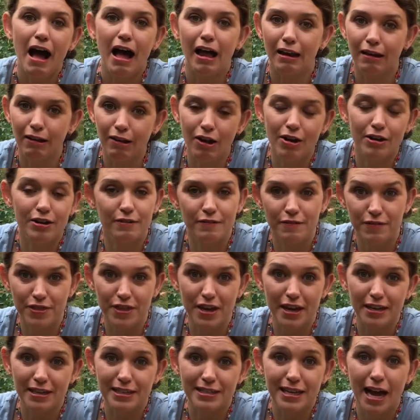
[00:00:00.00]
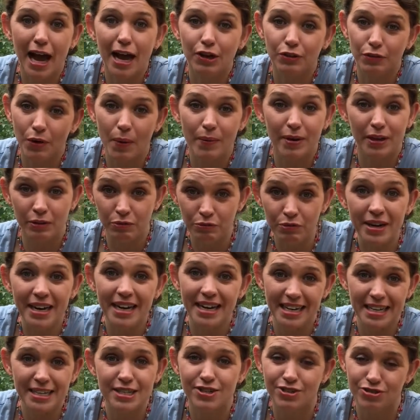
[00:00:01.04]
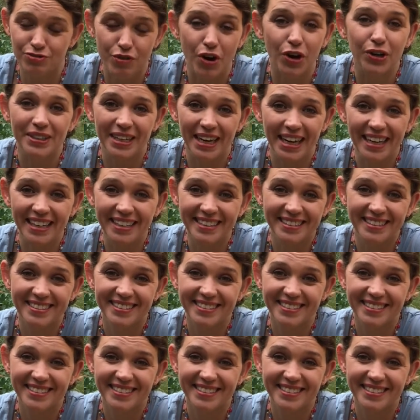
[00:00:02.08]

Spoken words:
a lot of things are growing really strongly.